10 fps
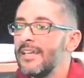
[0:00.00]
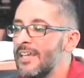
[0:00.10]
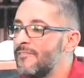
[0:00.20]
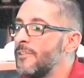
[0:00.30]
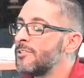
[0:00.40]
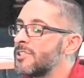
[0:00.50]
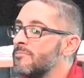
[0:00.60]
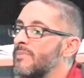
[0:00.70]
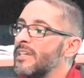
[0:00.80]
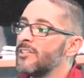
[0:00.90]
If you
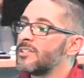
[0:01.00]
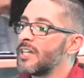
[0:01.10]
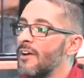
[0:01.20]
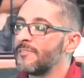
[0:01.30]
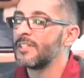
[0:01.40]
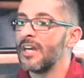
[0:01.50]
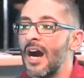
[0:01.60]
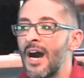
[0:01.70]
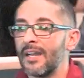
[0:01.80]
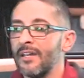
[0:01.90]
submit yourself to
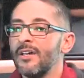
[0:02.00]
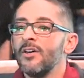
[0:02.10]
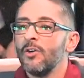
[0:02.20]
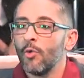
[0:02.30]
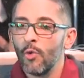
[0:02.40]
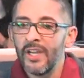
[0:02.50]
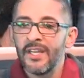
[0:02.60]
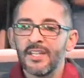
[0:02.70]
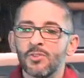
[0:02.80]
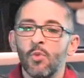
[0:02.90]
God,
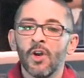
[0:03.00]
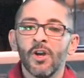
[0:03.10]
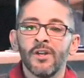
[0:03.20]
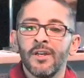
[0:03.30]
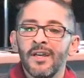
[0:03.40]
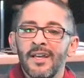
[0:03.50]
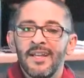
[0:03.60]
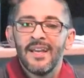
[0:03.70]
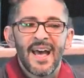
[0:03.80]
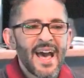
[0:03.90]
read His Word,
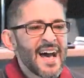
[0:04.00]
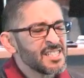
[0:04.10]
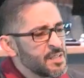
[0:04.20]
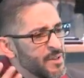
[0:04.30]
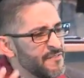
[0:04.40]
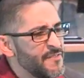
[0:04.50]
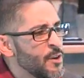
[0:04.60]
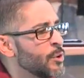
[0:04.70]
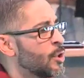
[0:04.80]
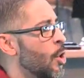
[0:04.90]
ask to be
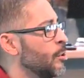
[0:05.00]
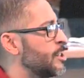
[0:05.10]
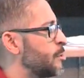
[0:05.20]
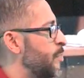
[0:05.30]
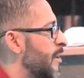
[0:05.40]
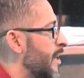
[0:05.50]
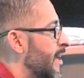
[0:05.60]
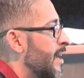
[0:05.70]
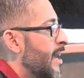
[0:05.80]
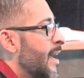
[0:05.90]
filled with the Holy
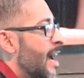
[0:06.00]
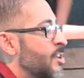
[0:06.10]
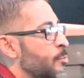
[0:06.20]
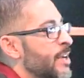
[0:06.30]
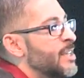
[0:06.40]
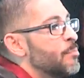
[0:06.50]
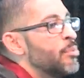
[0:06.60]
Spirit, and you begin to